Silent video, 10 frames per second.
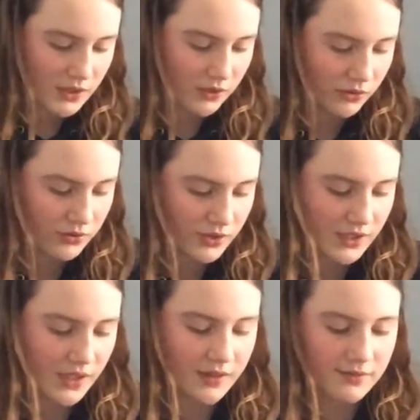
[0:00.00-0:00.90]
that I
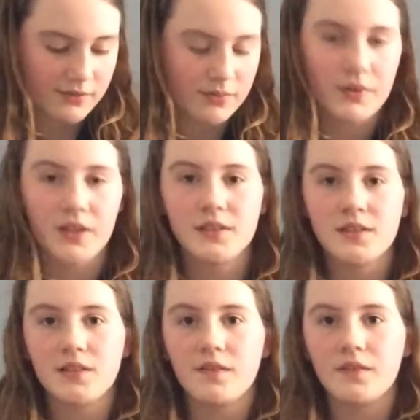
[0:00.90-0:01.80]
already have, but
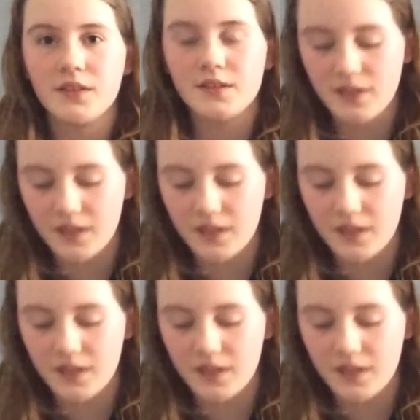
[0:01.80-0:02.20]
it's a different